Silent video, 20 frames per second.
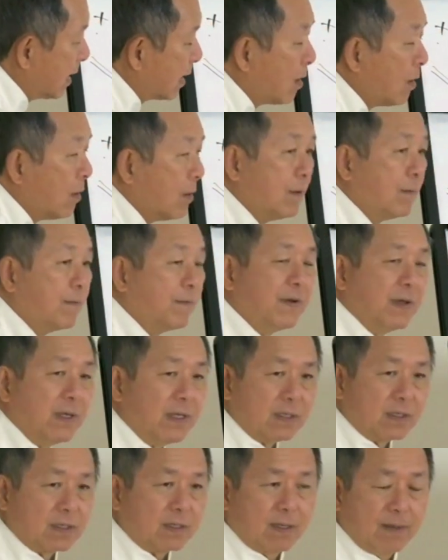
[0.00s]
they call
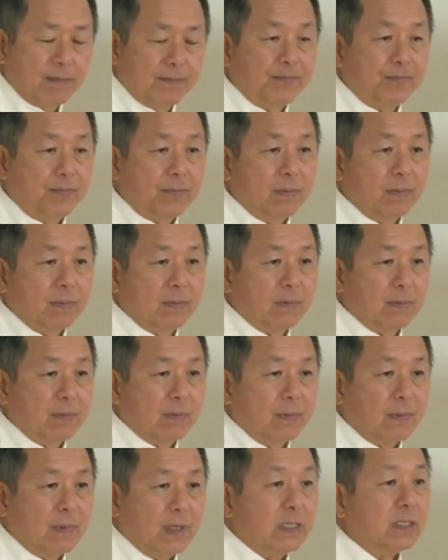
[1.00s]
fetus
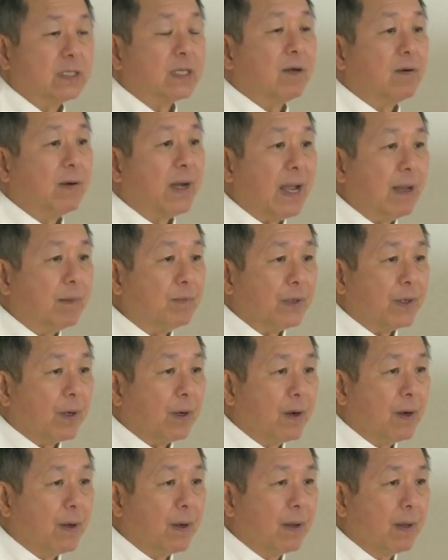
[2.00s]
instead of embryo.
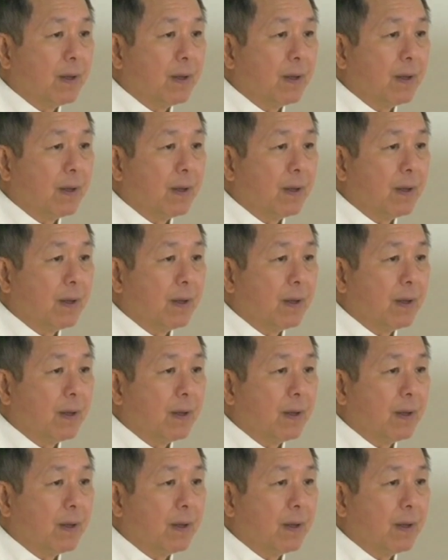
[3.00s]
